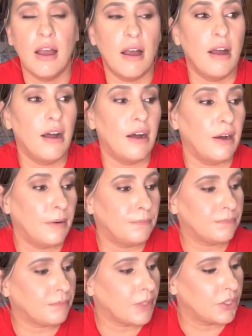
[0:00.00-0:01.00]

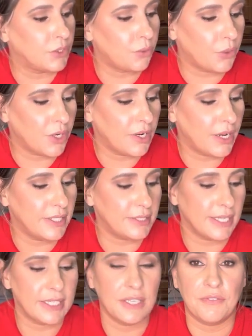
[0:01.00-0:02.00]
um, to organize
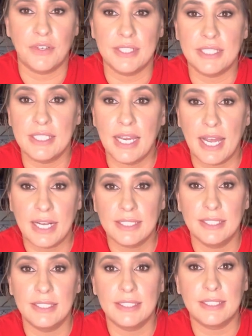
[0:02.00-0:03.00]
like different
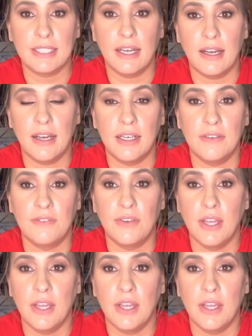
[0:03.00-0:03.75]
snacks and stuff.